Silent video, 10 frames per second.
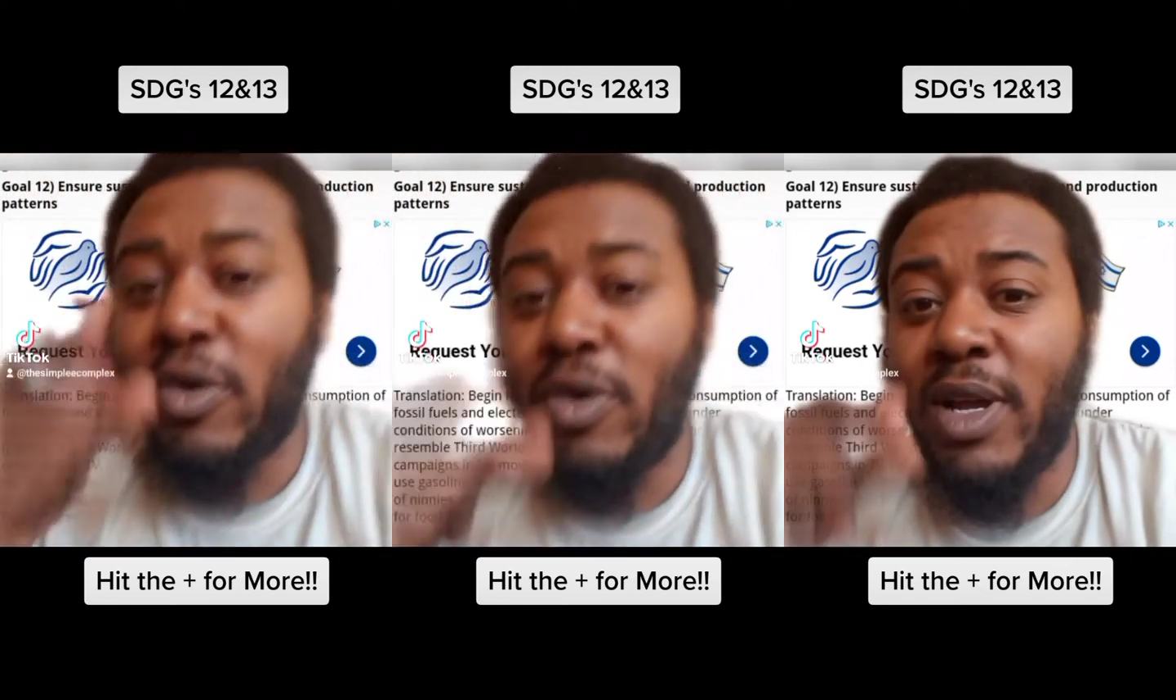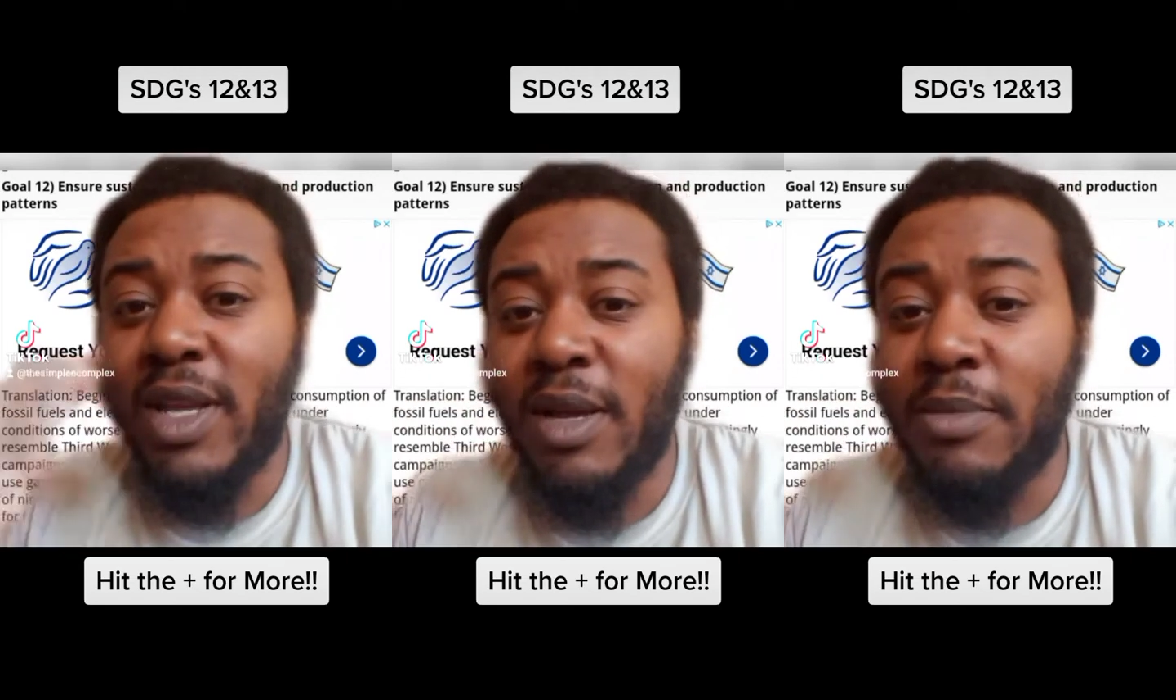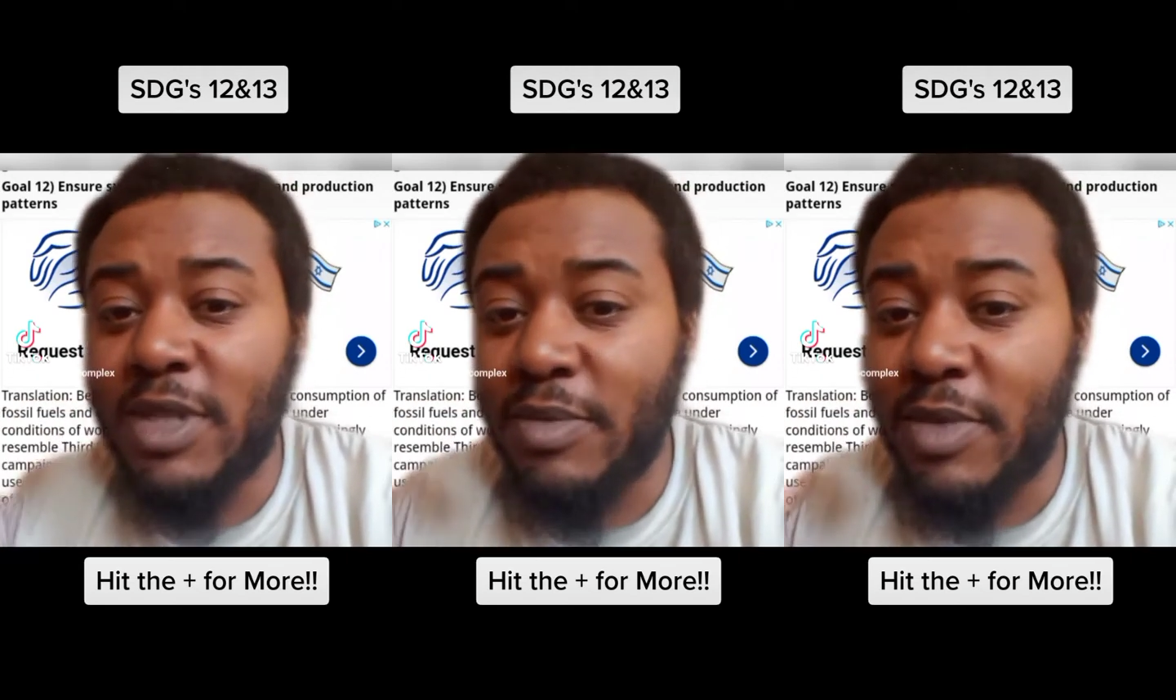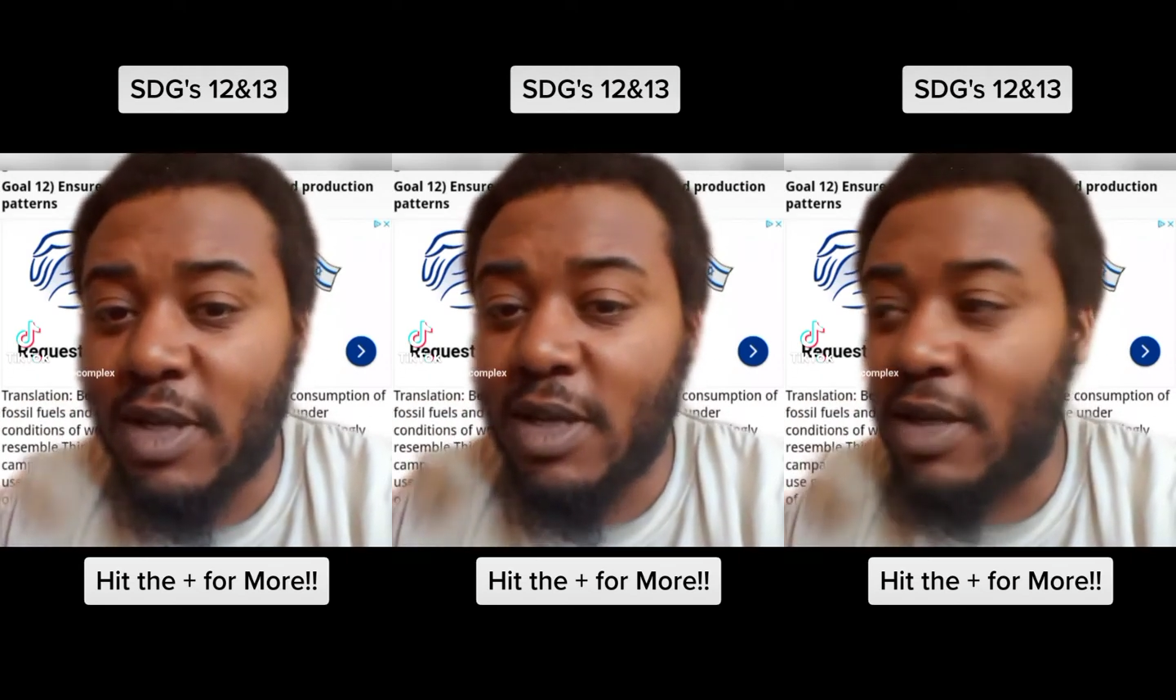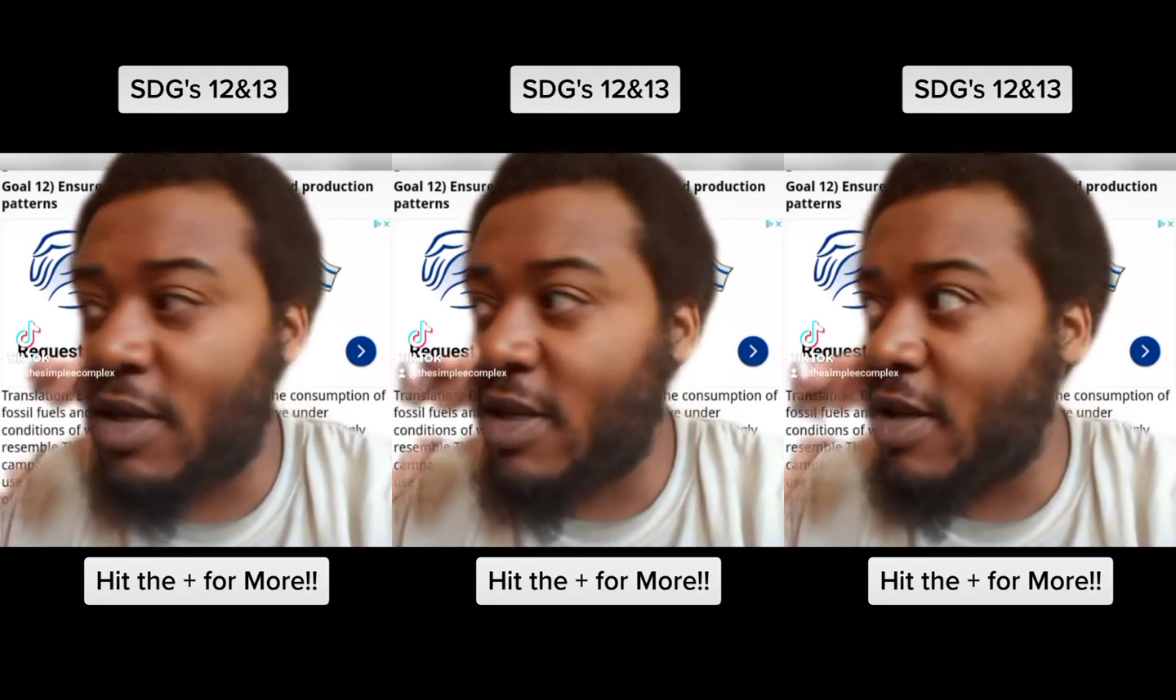go ahead, give them to me.
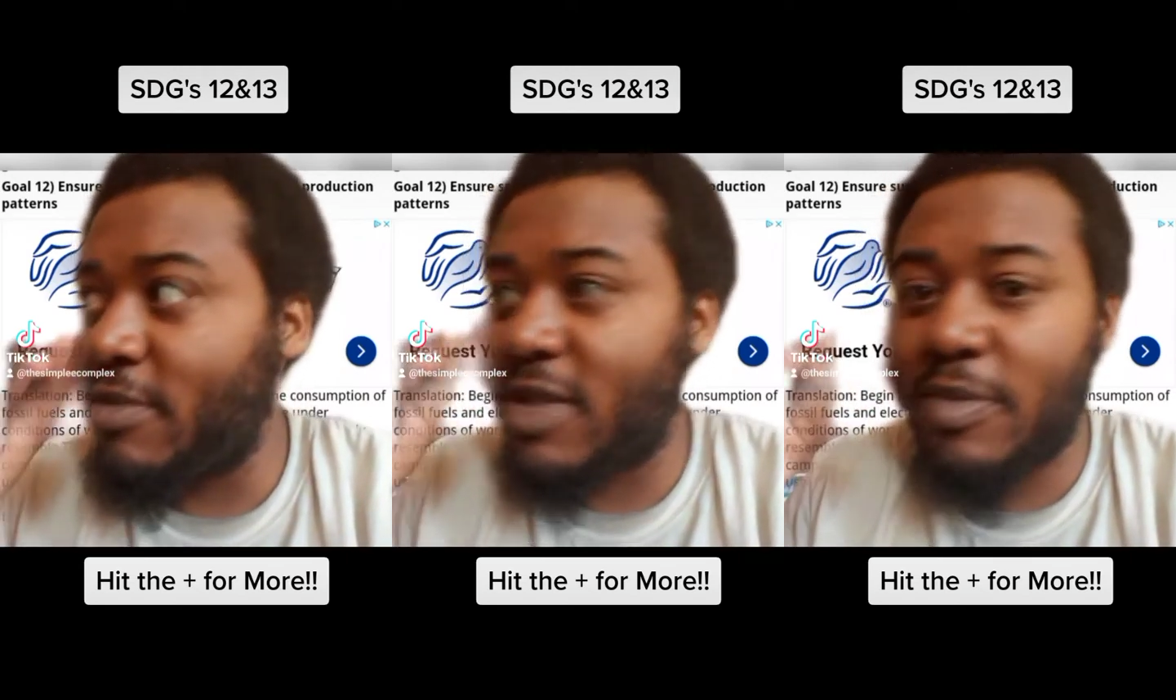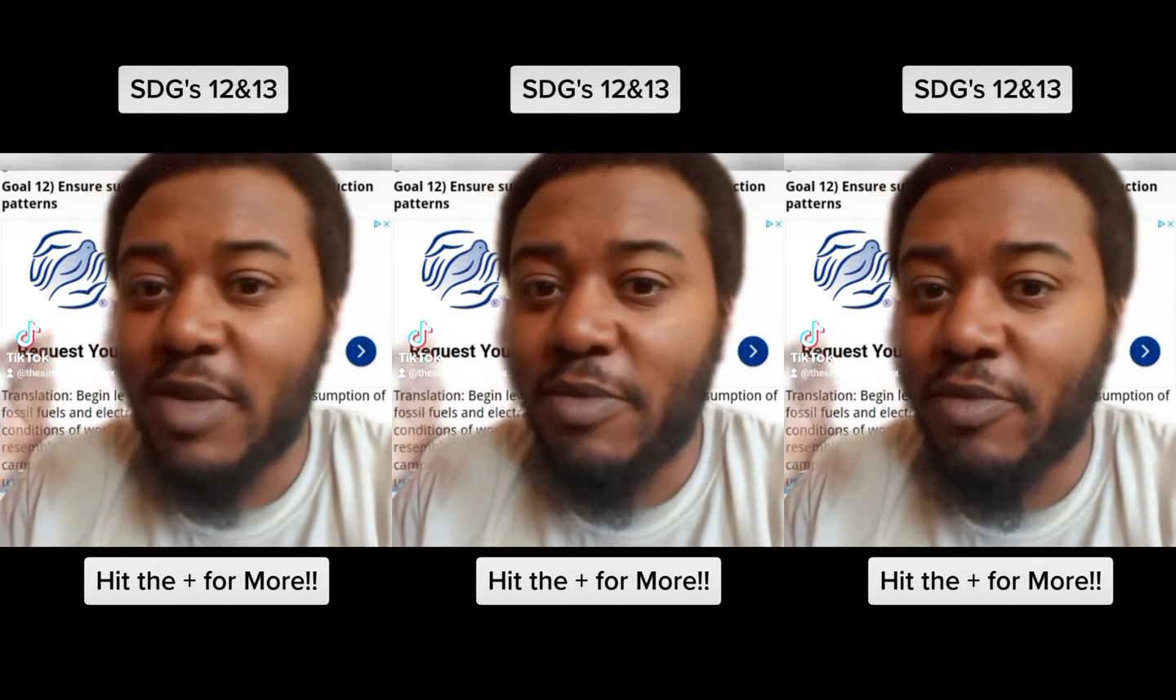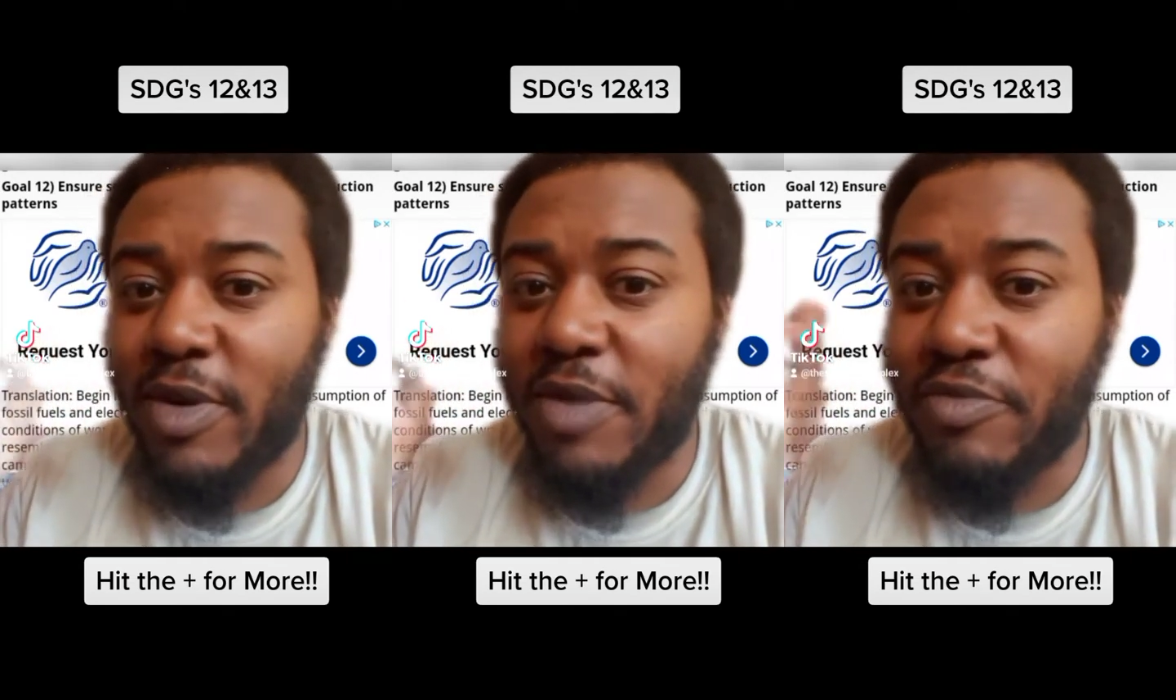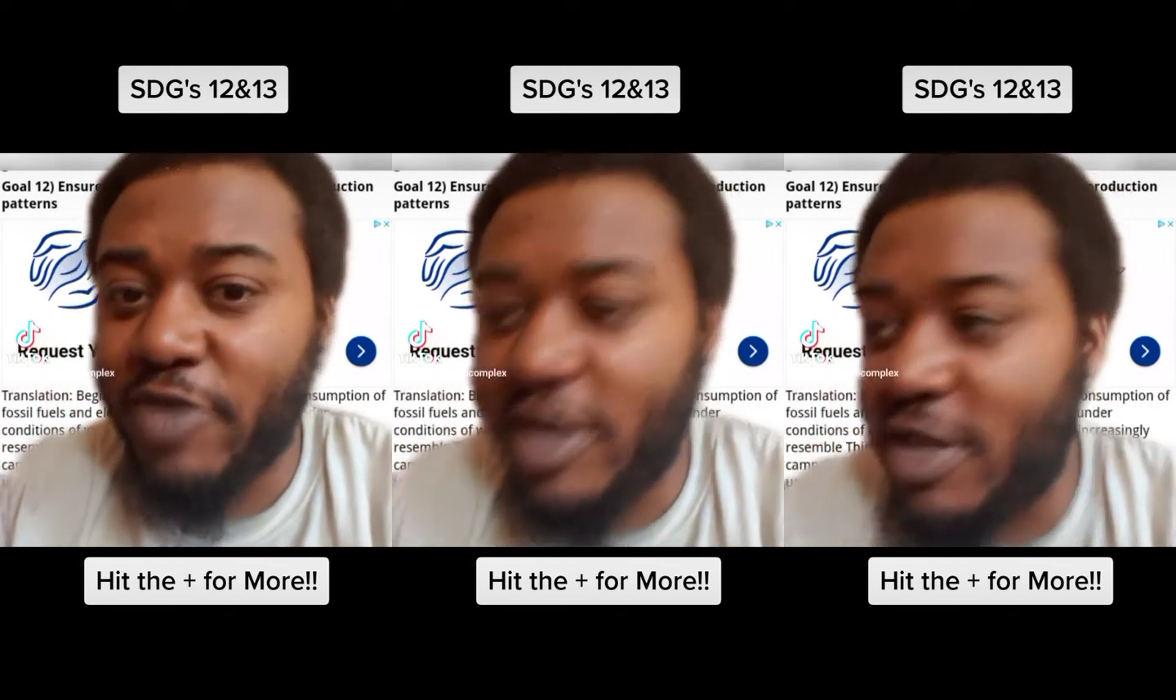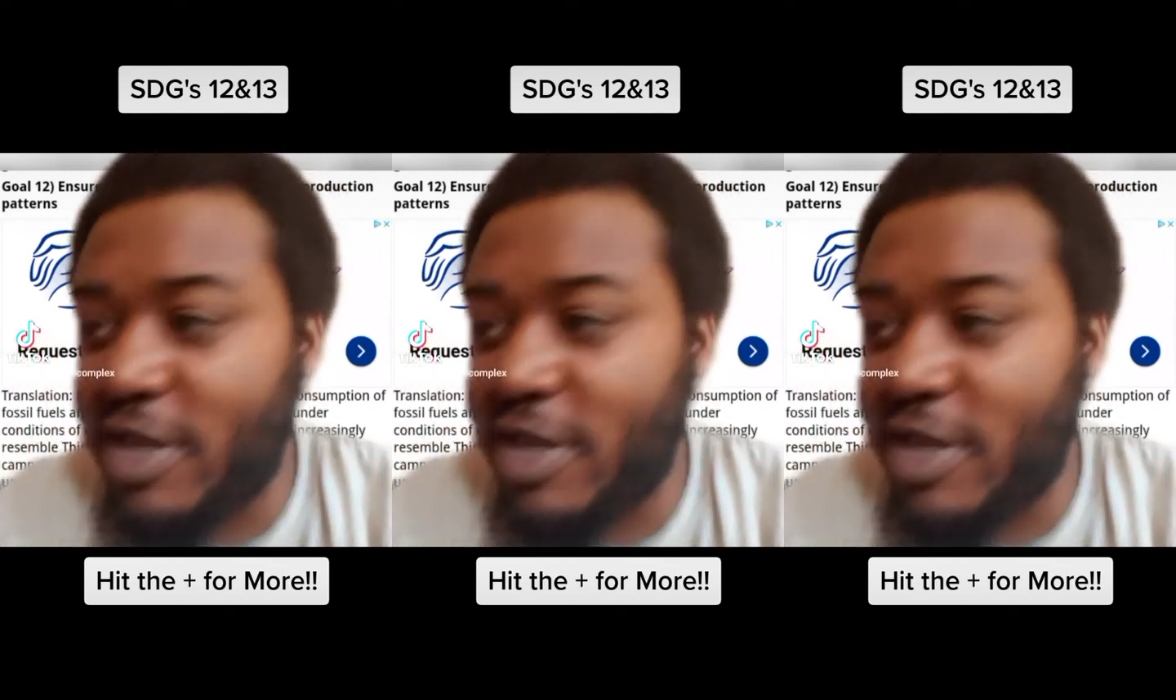Give them to me. I'm, I'm ready.